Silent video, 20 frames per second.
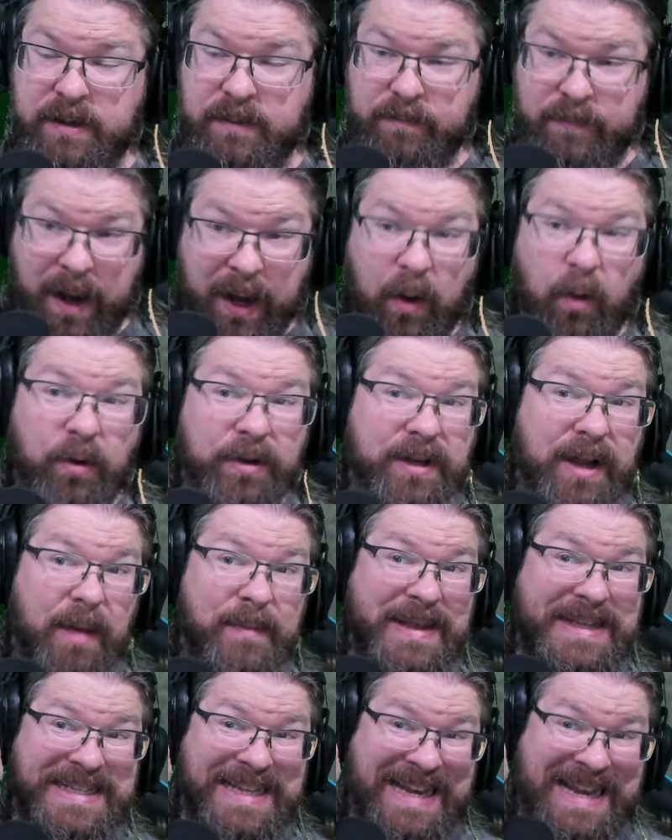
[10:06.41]
My Golden Time
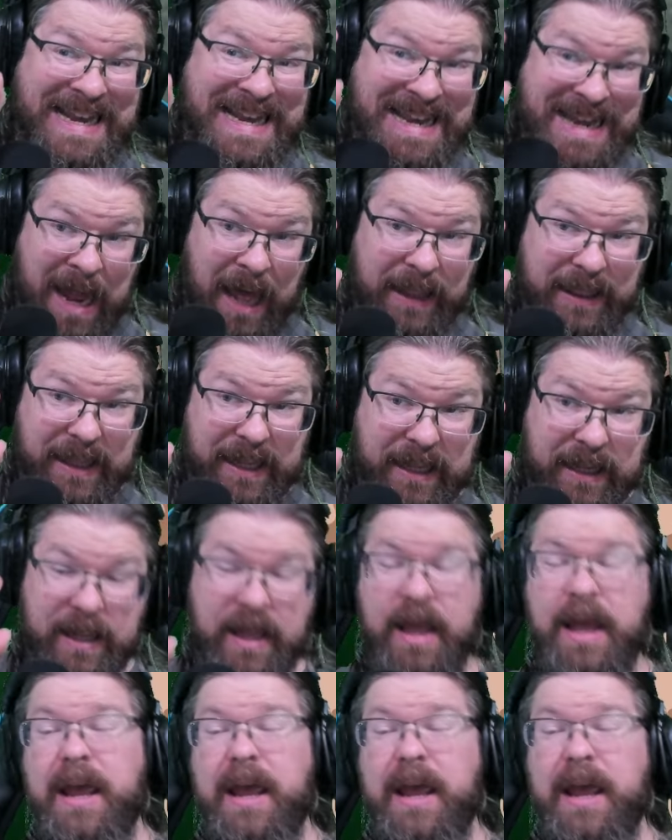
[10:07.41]
has nothing.